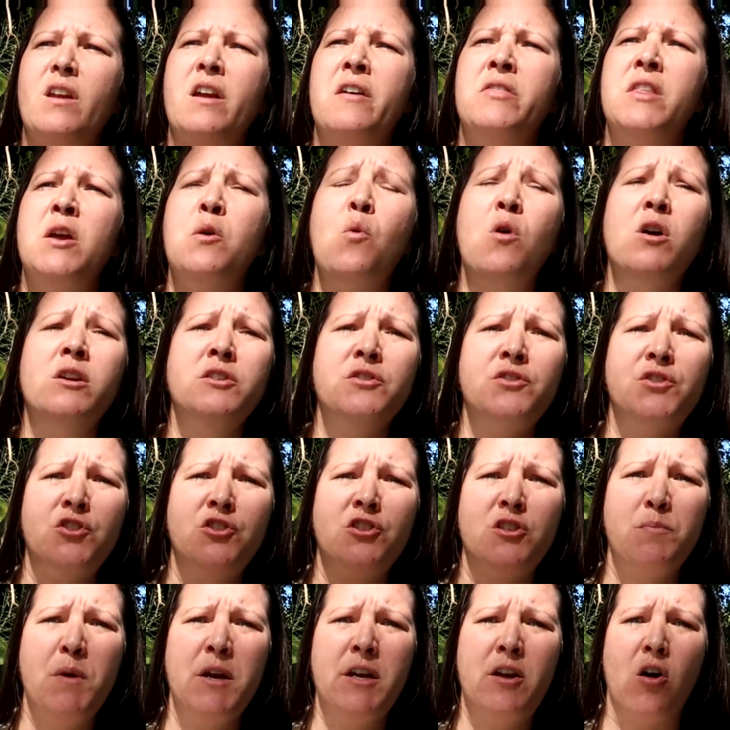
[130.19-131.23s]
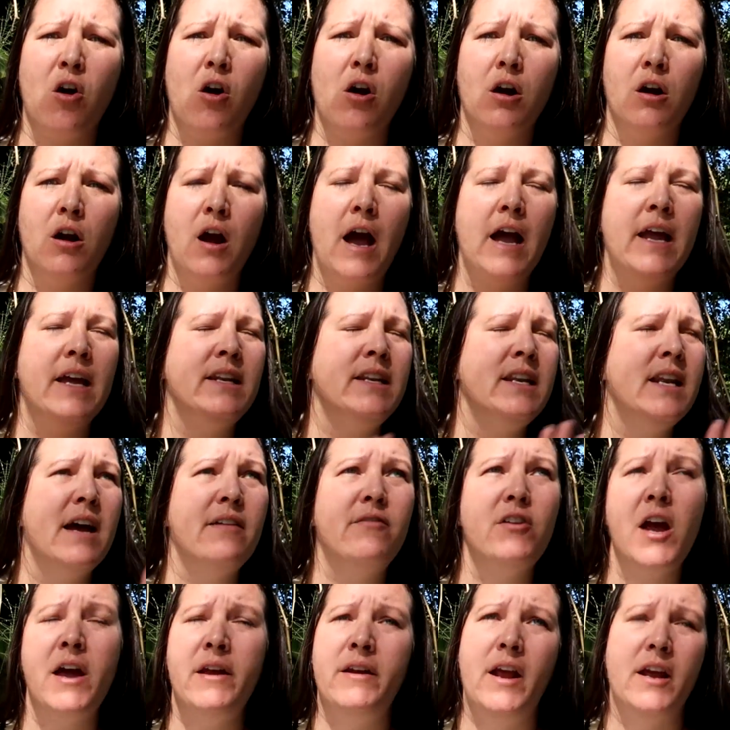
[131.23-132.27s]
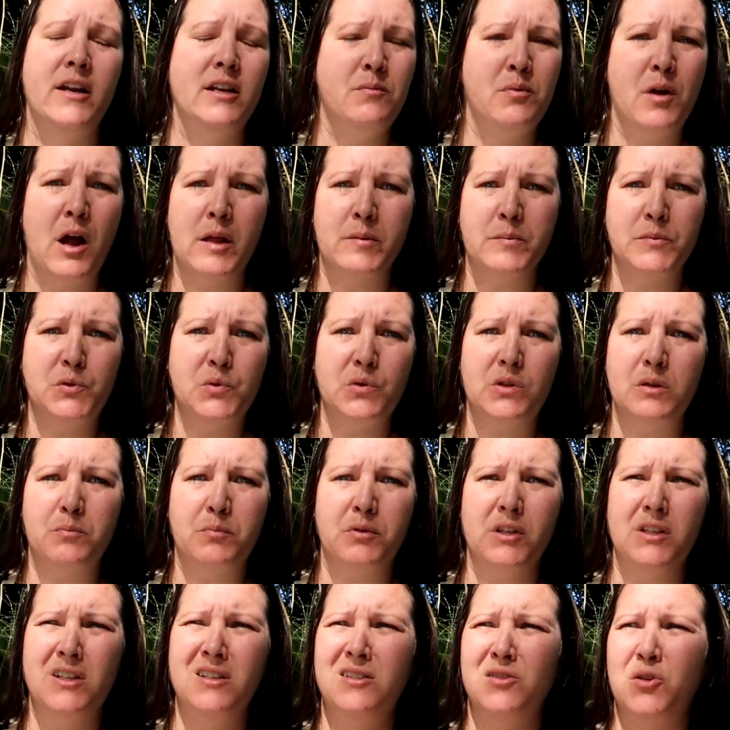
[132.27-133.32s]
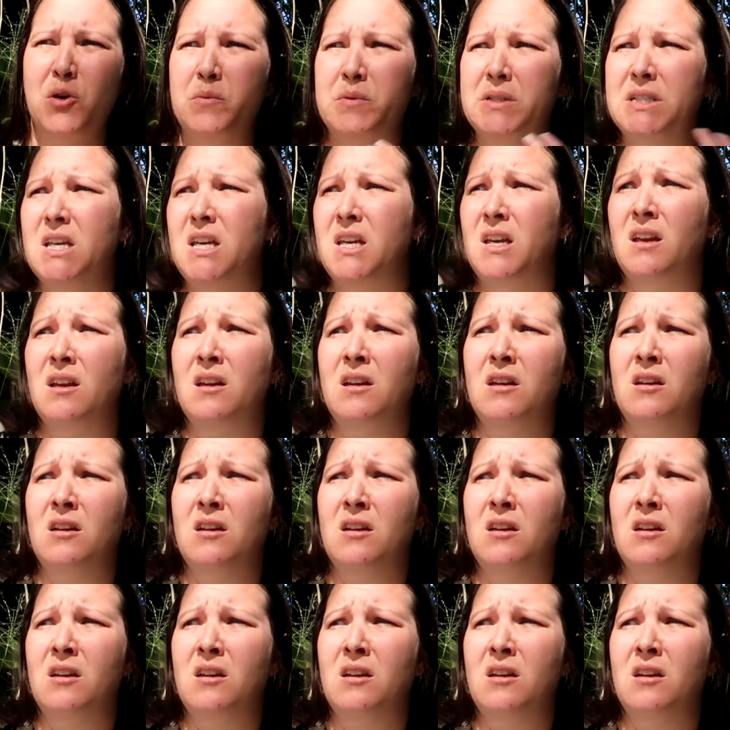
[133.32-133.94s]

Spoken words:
They wanted to search my car. I had never had any problems with the police, so I was like,